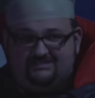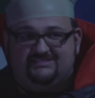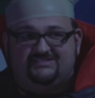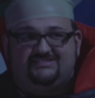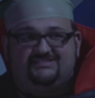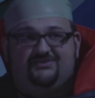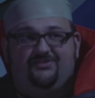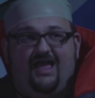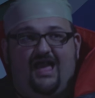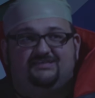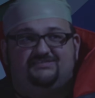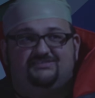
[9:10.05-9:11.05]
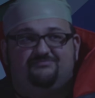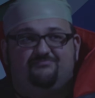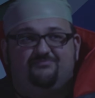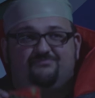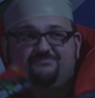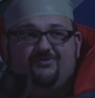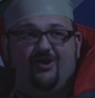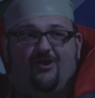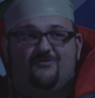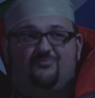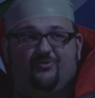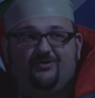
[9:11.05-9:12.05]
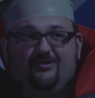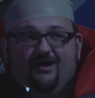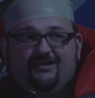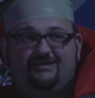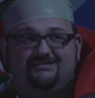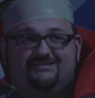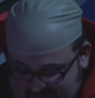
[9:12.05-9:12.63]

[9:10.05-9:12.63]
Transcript: It still has the cardboard on it.